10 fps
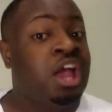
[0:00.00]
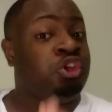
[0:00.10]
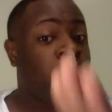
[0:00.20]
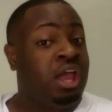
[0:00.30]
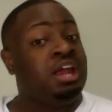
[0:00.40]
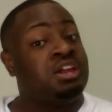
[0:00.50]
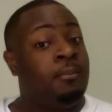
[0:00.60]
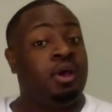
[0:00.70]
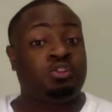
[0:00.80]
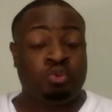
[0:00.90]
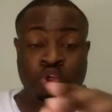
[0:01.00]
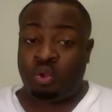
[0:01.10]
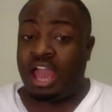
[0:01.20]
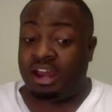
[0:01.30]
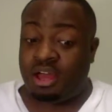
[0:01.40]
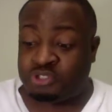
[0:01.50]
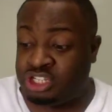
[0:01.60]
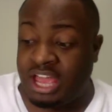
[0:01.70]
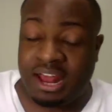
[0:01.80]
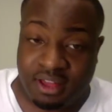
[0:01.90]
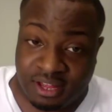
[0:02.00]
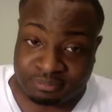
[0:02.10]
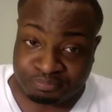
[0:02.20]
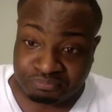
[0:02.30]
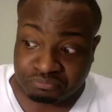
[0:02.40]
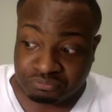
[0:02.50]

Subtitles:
You're getting there because when you got up, she got up.